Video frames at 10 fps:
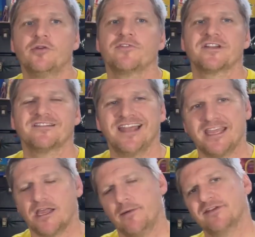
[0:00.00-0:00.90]
Don't forget to
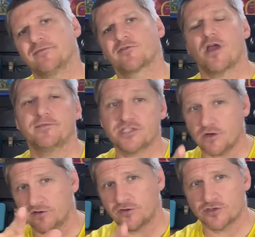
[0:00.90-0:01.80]
like, comment, subscribe,
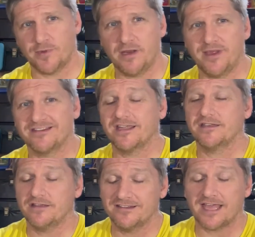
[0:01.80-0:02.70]
share on social media because
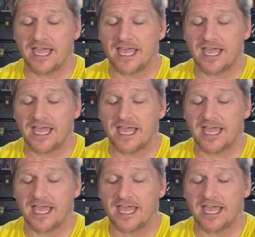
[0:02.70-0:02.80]
that does